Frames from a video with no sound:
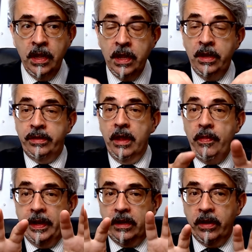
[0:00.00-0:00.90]
so that it
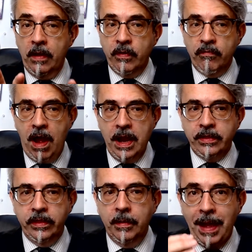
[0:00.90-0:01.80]
could override
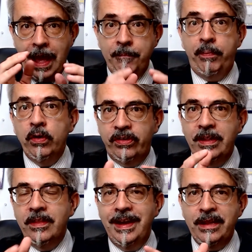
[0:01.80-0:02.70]
them and put in the
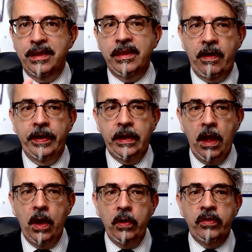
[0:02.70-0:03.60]
necessary
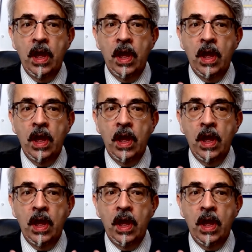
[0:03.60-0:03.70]
code